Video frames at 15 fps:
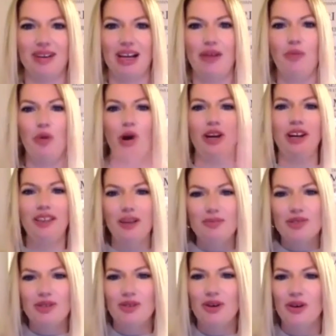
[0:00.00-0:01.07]
I wanted
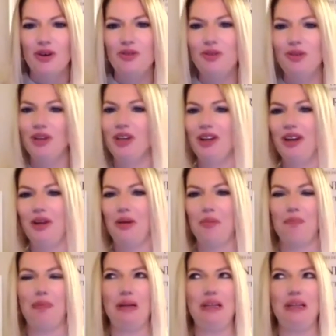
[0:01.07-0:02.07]
them to know, but I